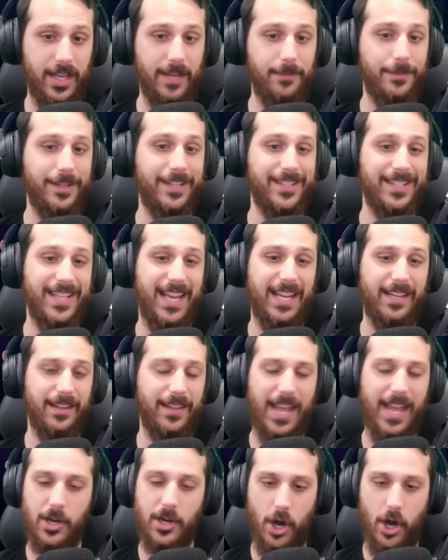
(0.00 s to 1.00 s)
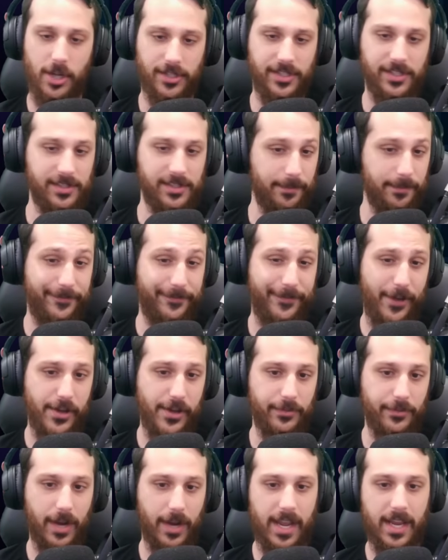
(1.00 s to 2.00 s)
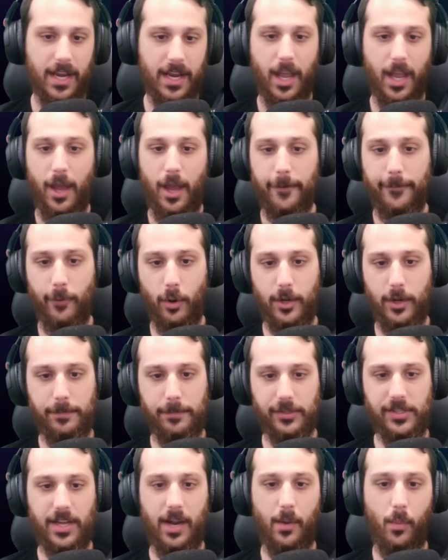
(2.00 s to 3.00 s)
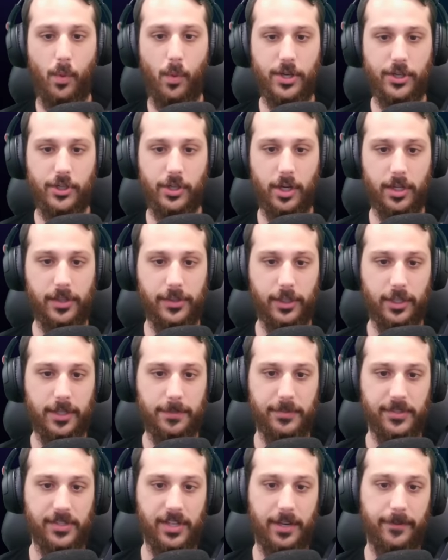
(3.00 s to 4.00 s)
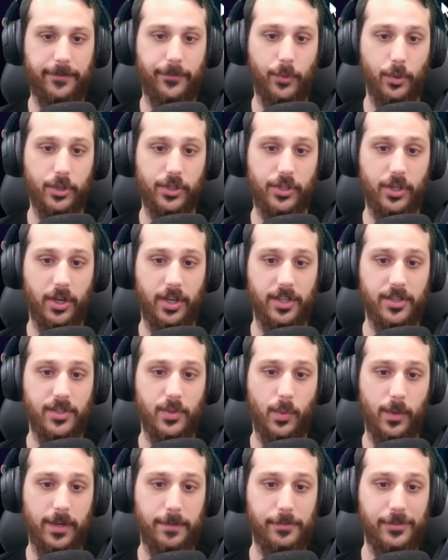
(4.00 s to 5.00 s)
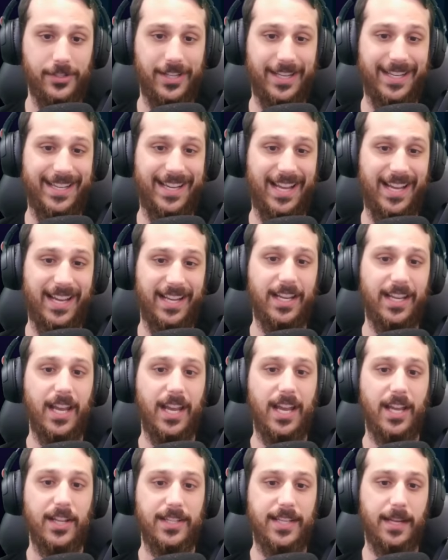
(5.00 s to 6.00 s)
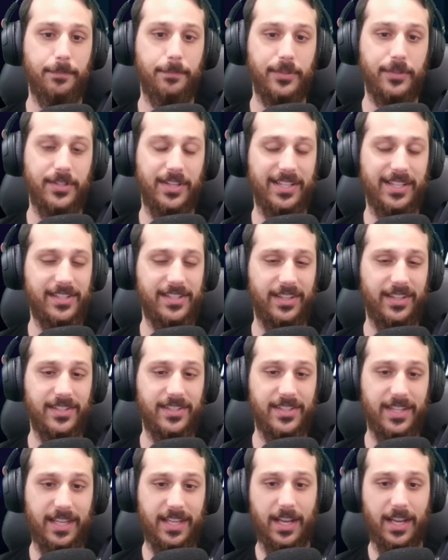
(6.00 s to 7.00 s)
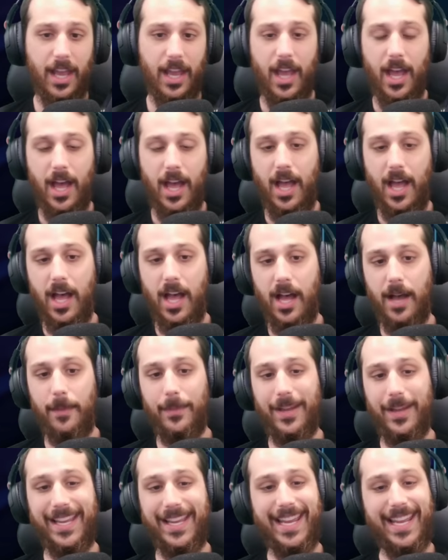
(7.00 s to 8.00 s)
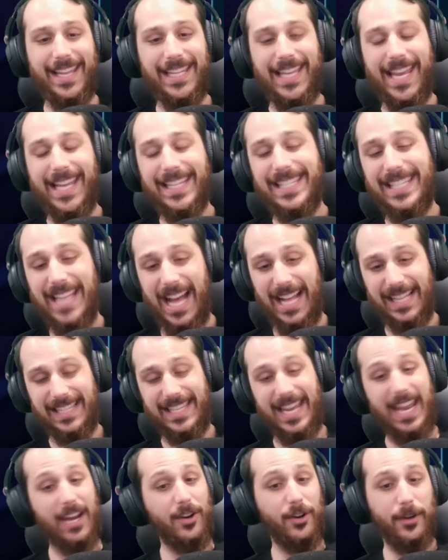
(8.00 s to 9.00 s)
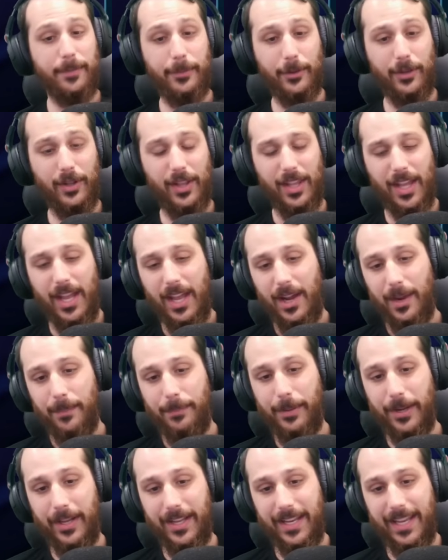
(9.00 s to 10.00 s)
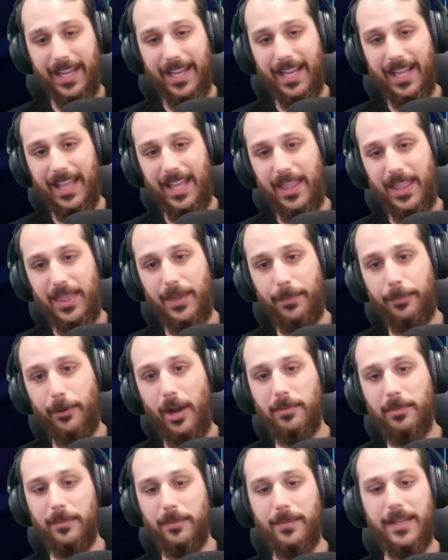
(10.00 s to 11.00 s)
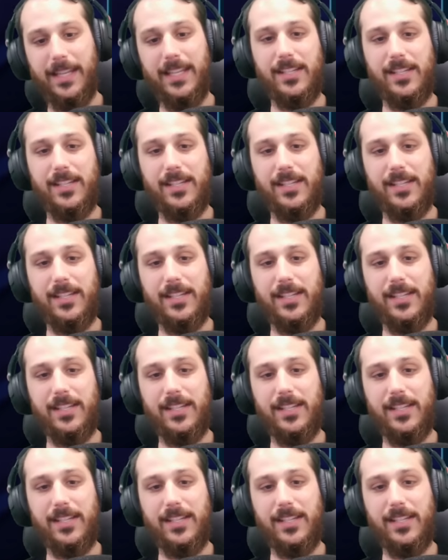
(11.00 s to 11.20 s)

because that causes some fun, right? 40% at 1 shard, 30% at 4 shards, 20% at 9, 10% at 16. It's not terrible, but the problem is